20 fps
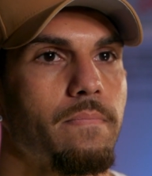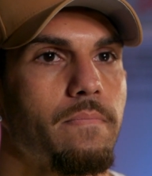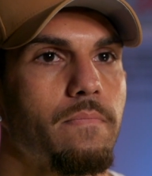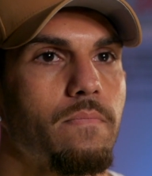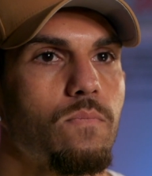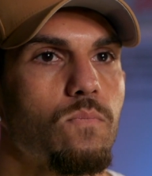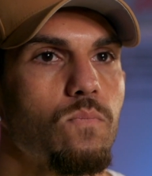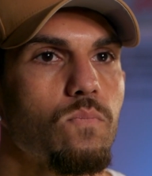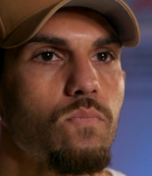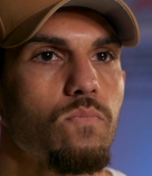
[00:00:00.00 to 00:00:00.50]

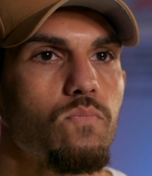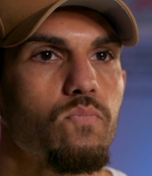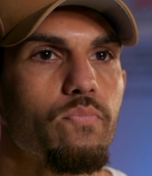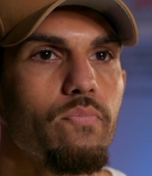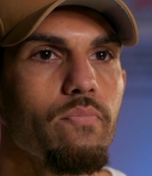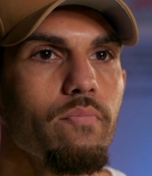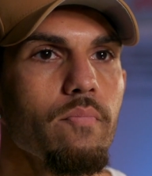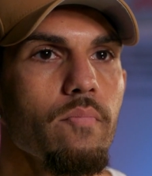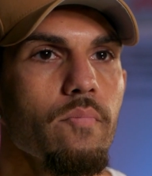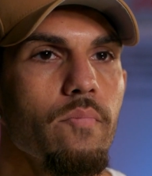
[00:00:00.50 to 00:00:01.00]
obviously
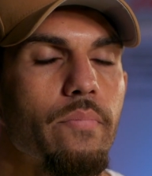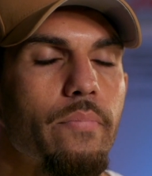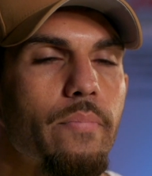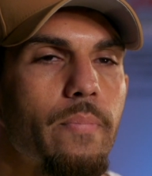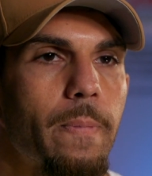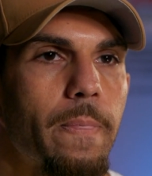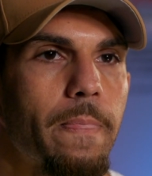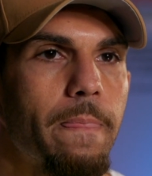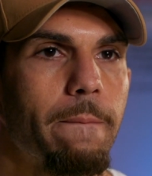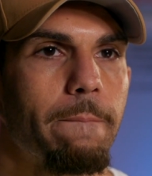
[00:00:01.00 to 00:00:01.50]

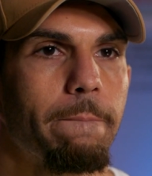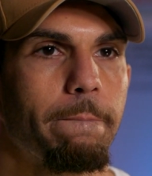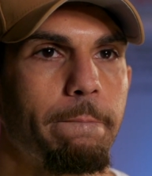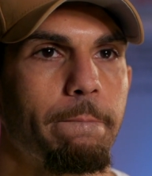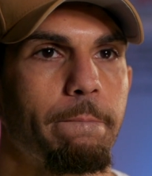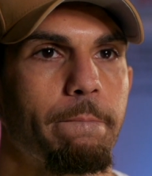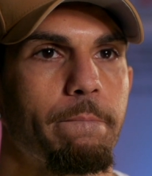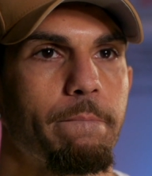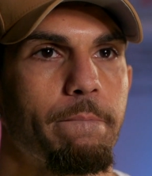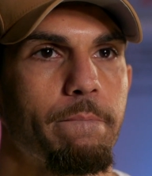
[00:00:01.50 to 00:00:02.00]
told the
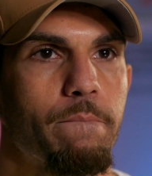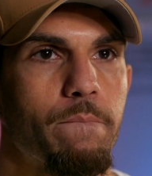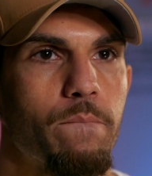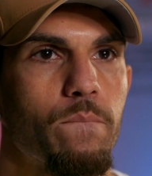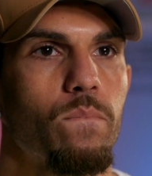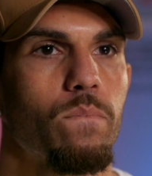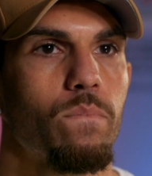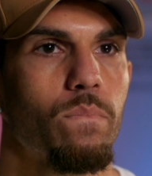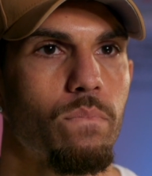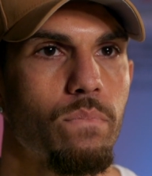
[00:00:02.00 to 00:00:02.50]
boys
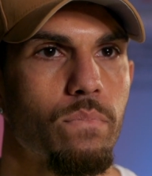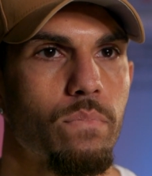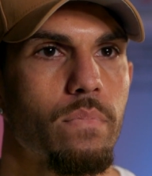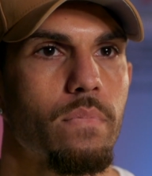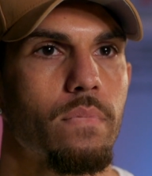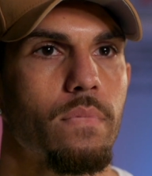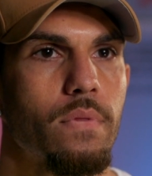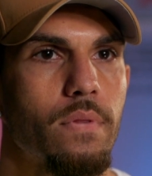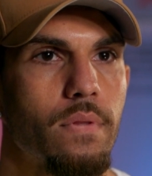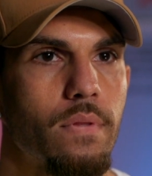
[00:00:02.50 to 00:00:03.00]
today.
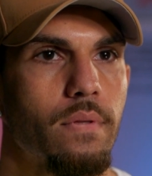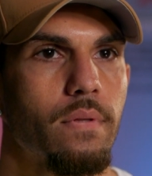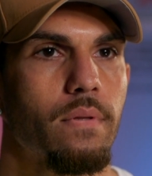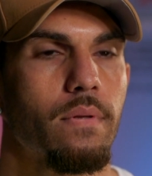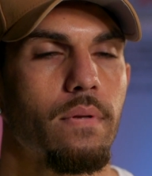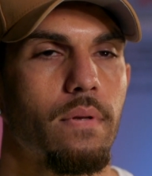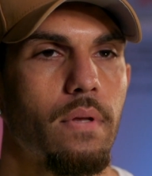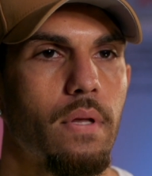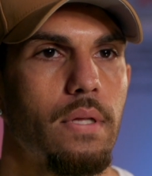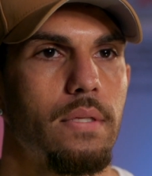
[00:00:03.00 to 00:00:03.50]
What
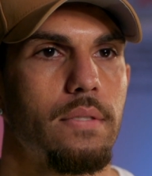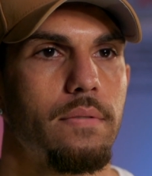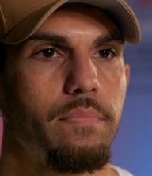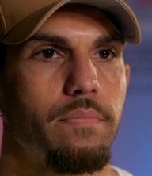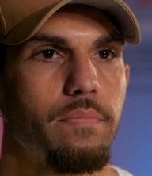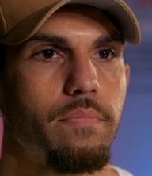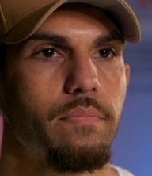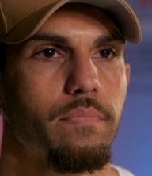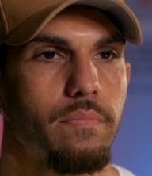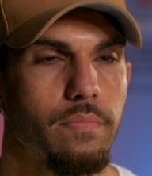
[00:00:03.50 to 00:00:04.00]
did you have to tell them?